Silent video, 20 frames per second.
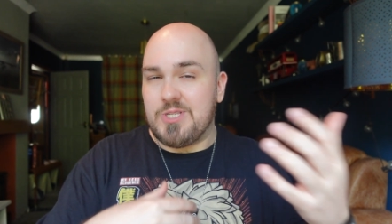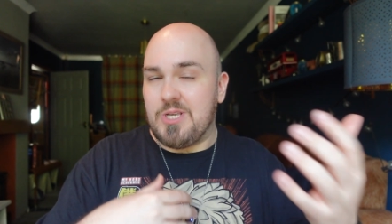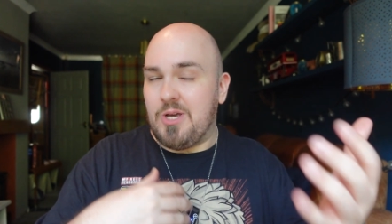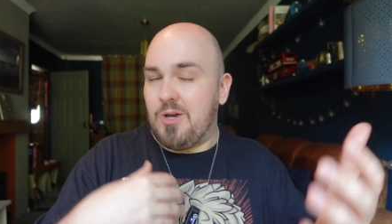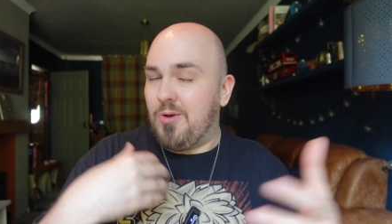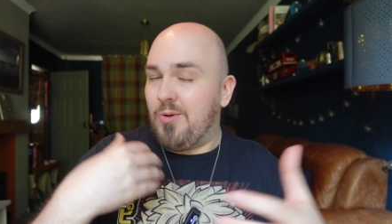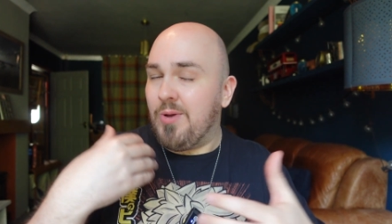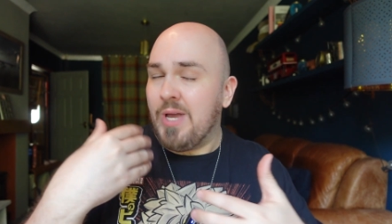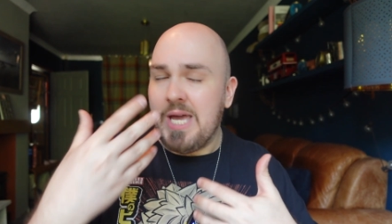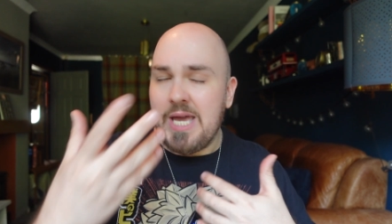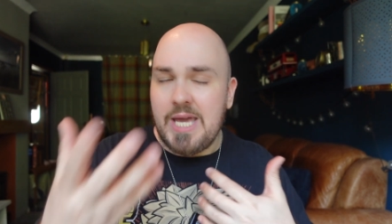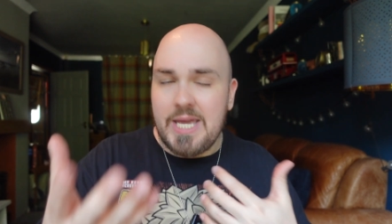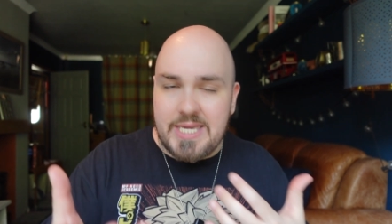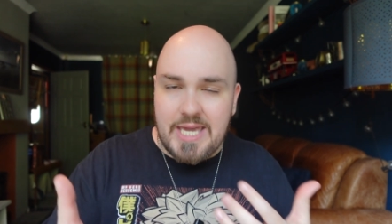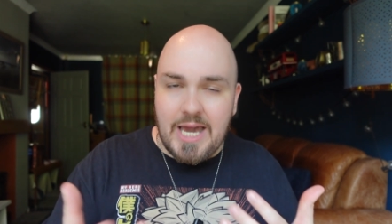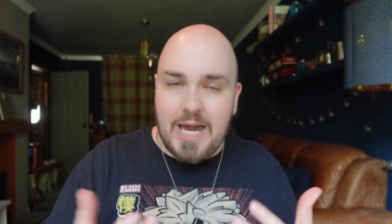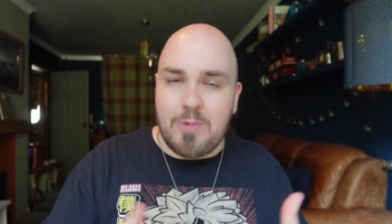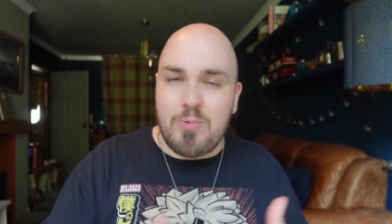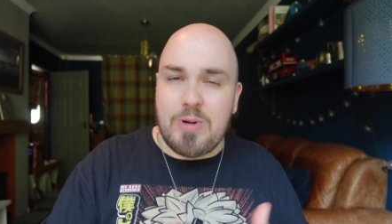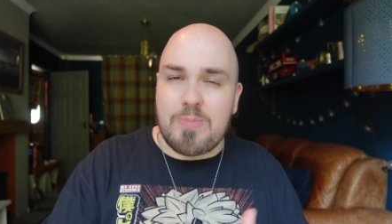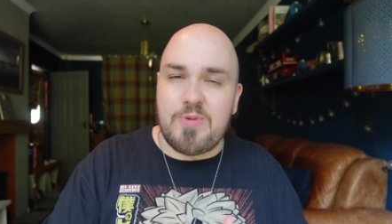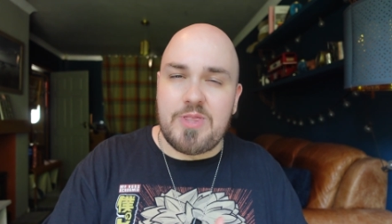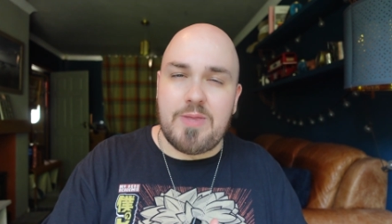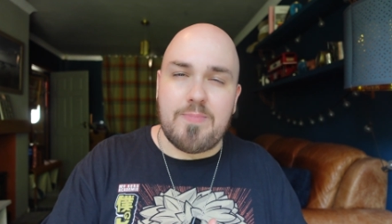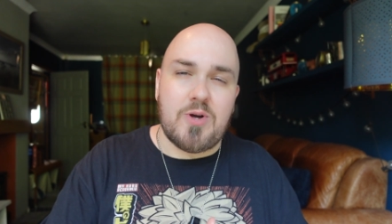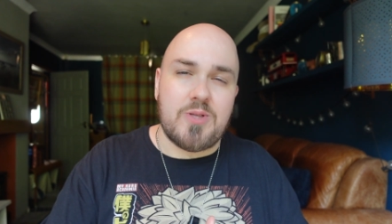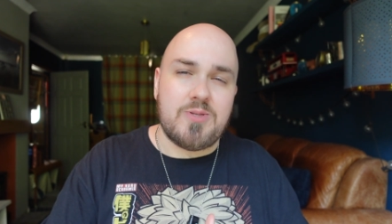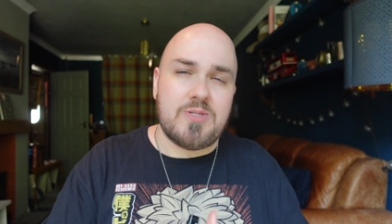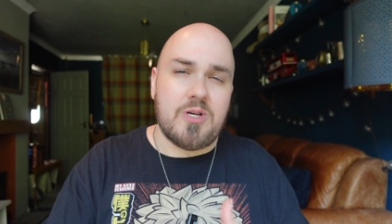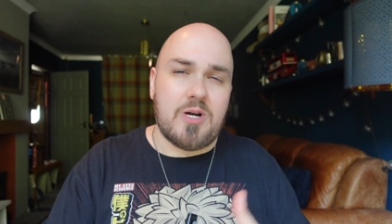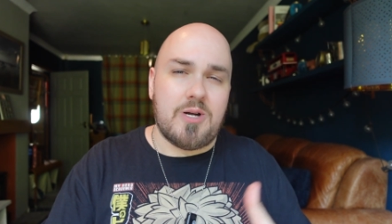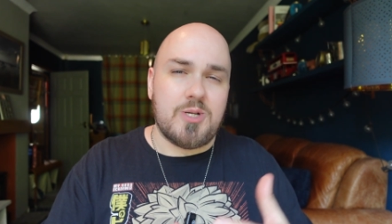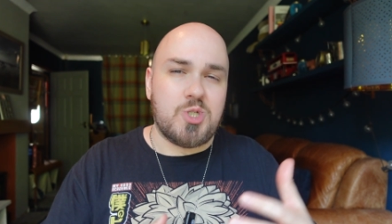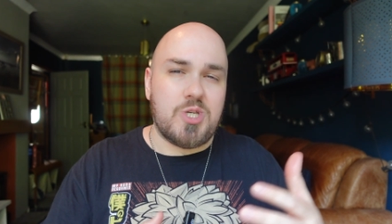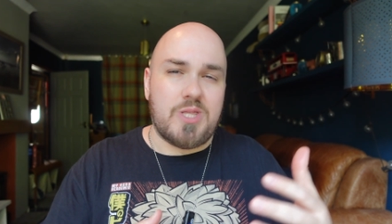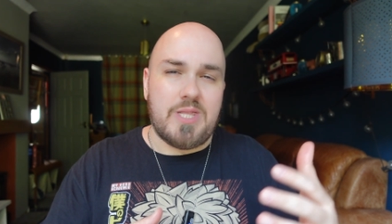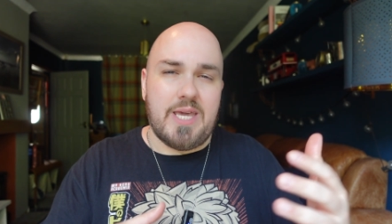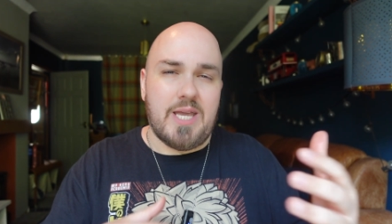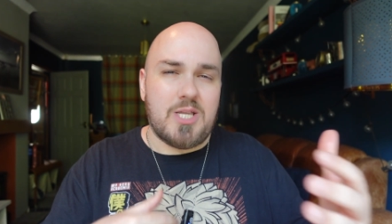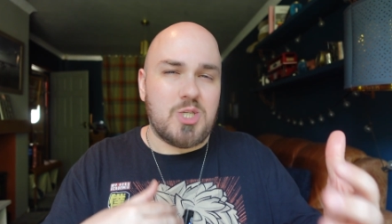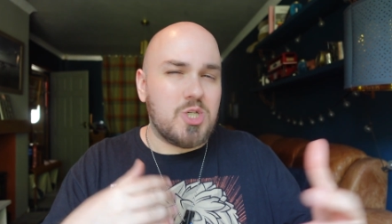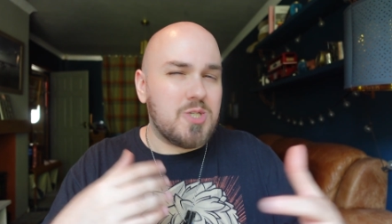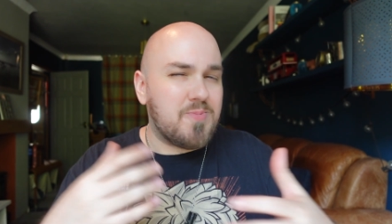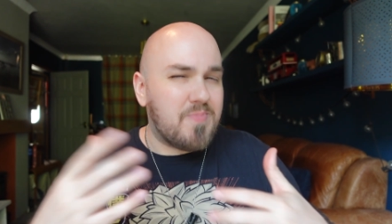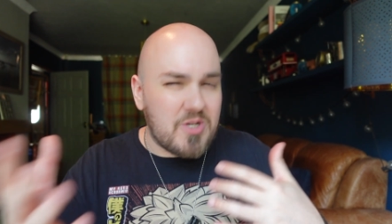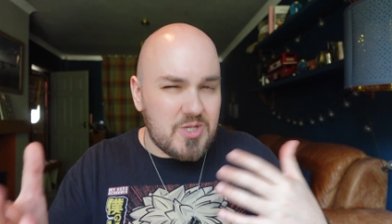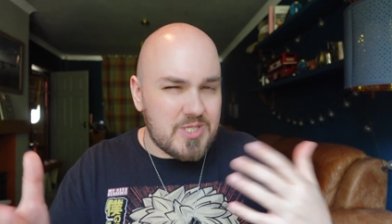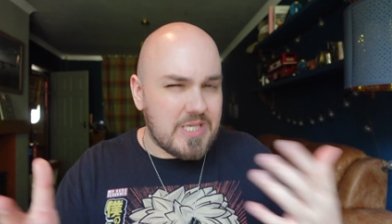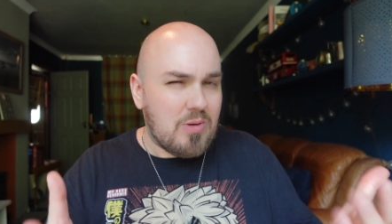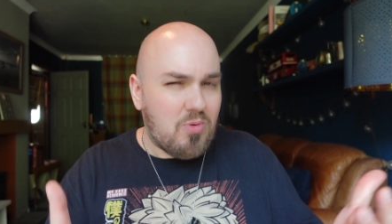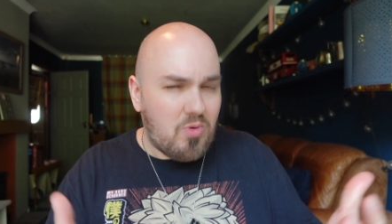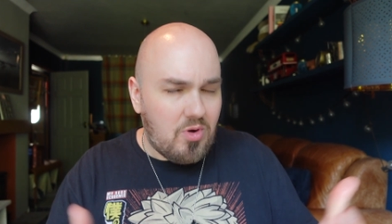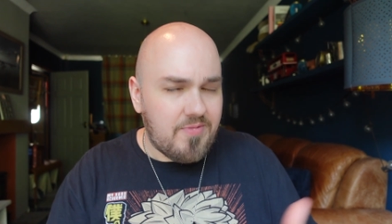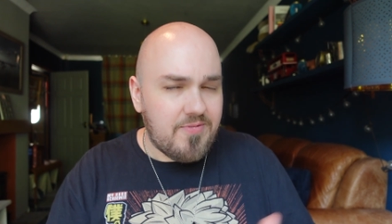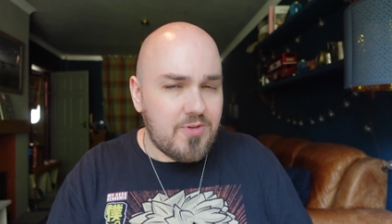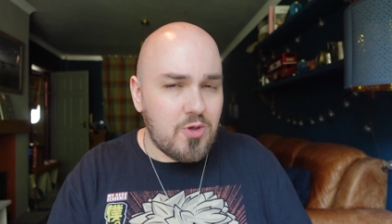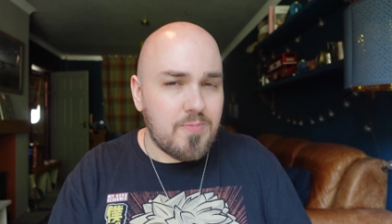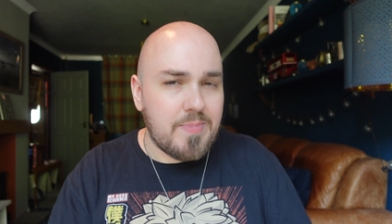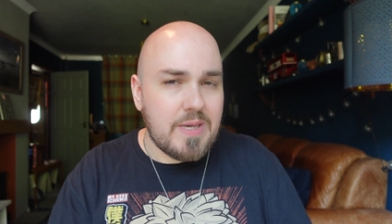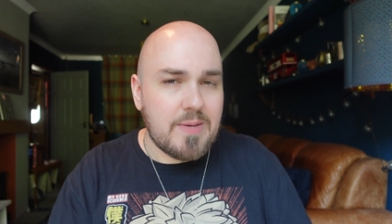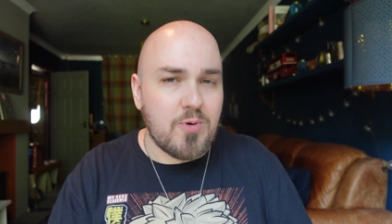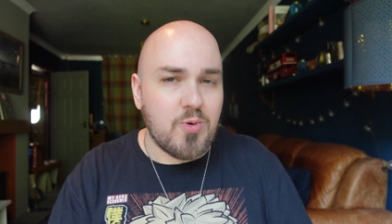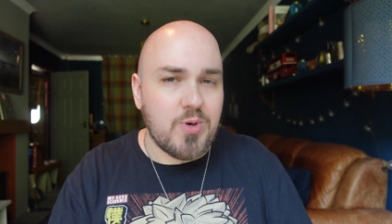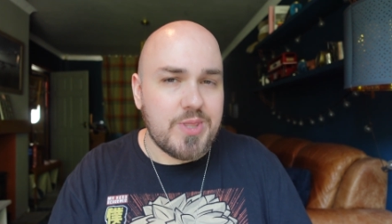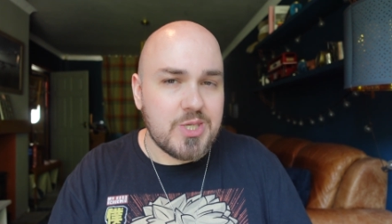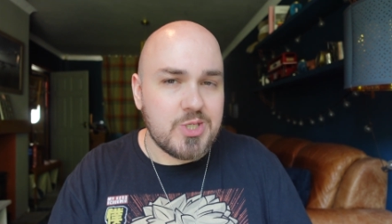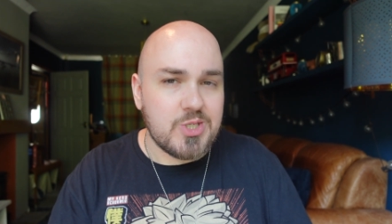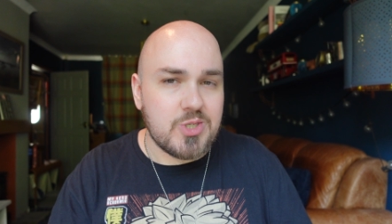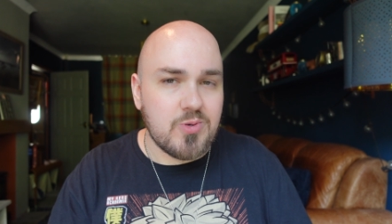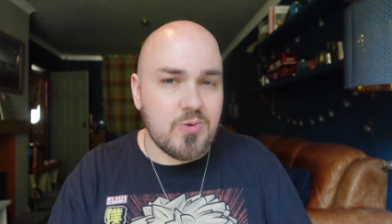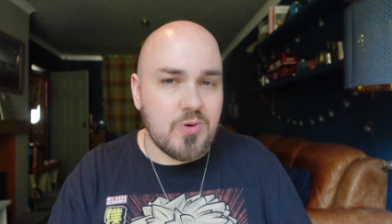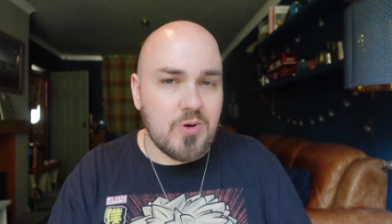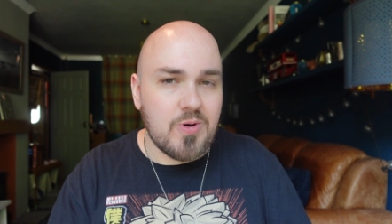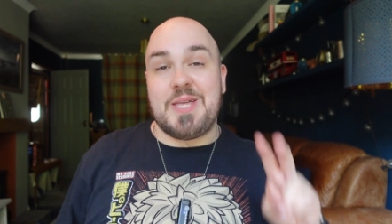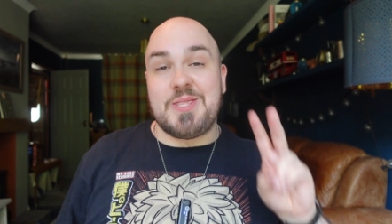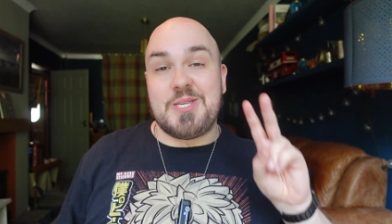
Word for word: So yeah, I went with the montage in the end just because there were a few people in the store.